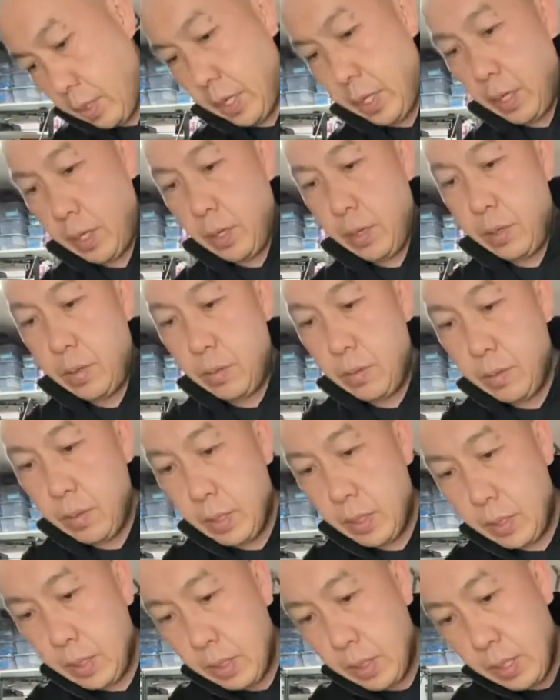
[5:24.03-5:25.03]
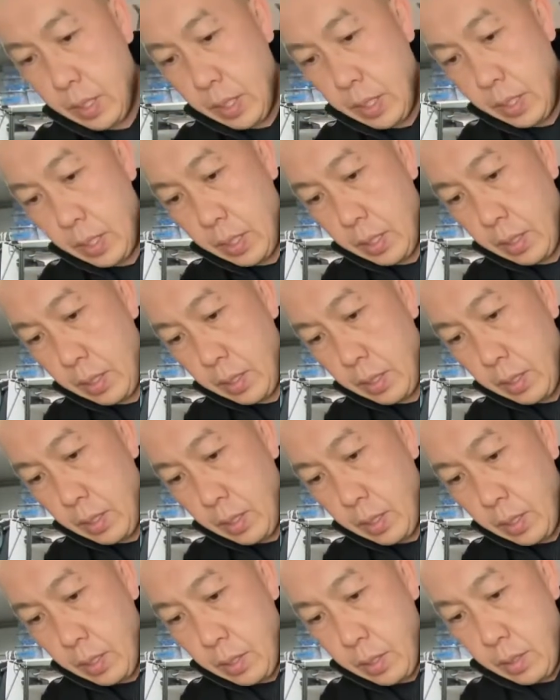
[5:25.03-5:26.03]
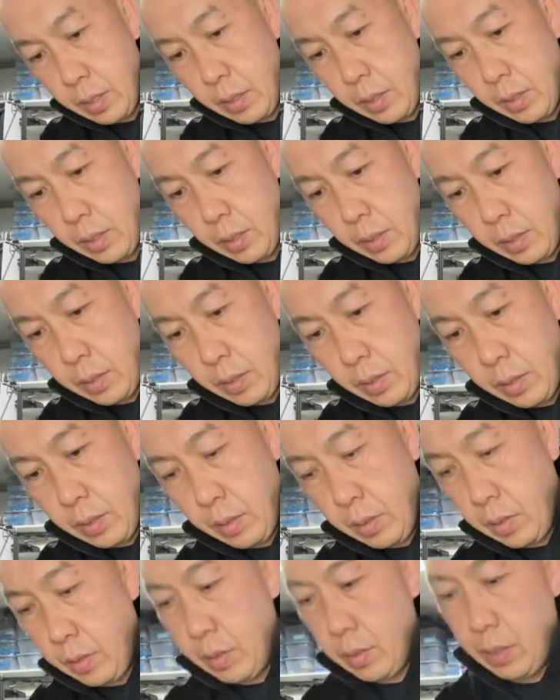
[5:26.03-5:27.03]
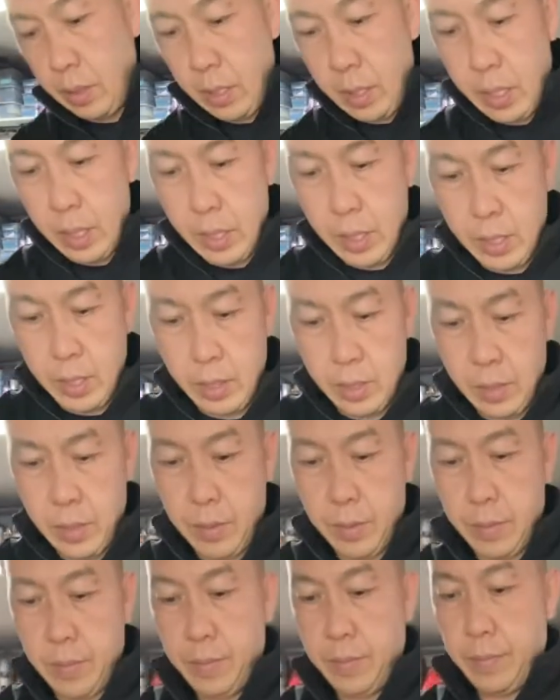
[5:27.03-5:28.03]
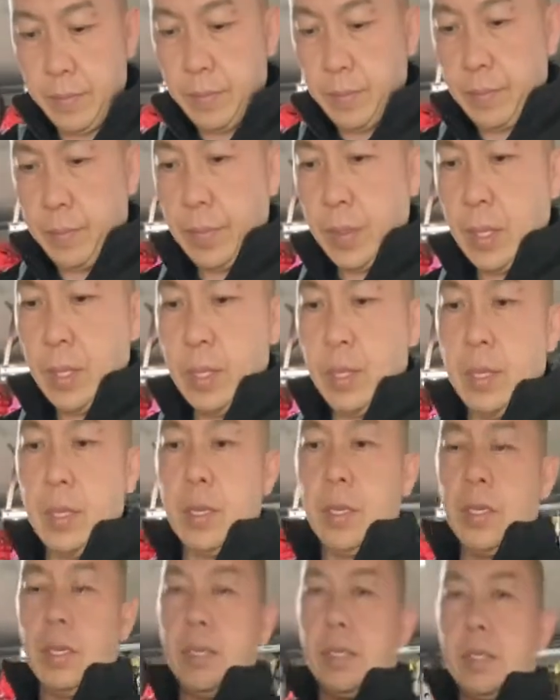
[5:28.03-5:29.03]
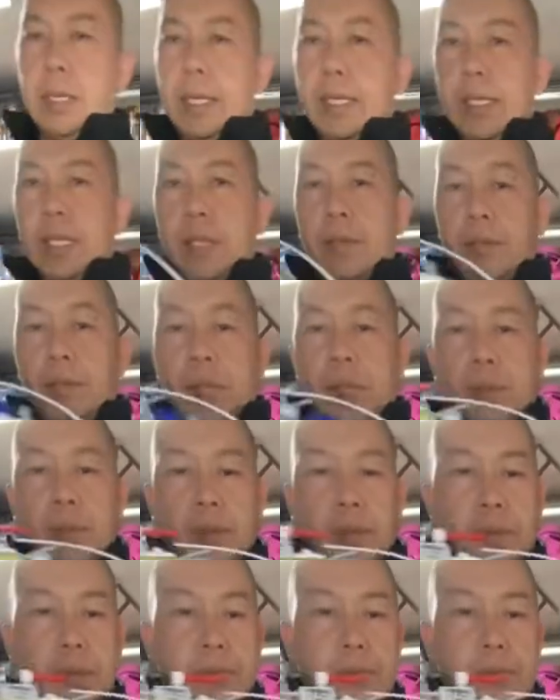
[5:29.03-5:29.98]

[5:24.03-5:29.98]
you go. It's in. Goes in there. That's it, people.